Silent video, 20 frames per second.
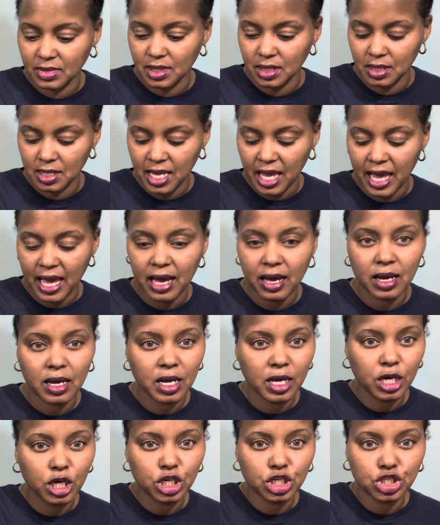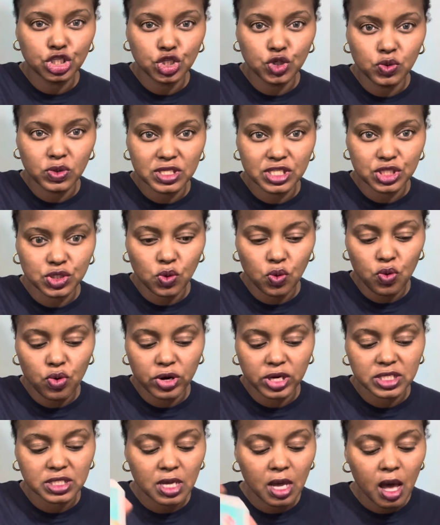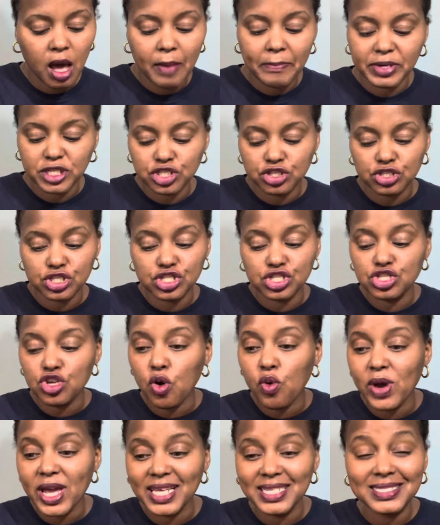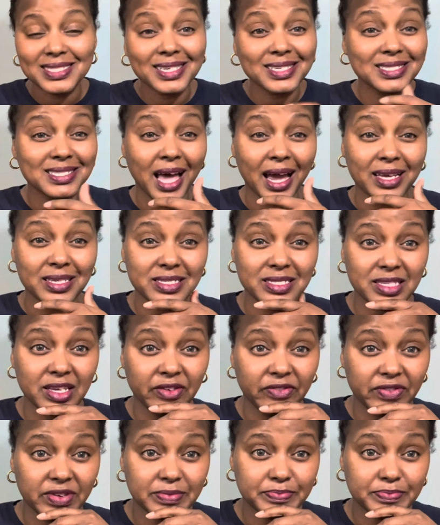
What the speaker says: Yeah, Two of Swords, but you're so indecisive.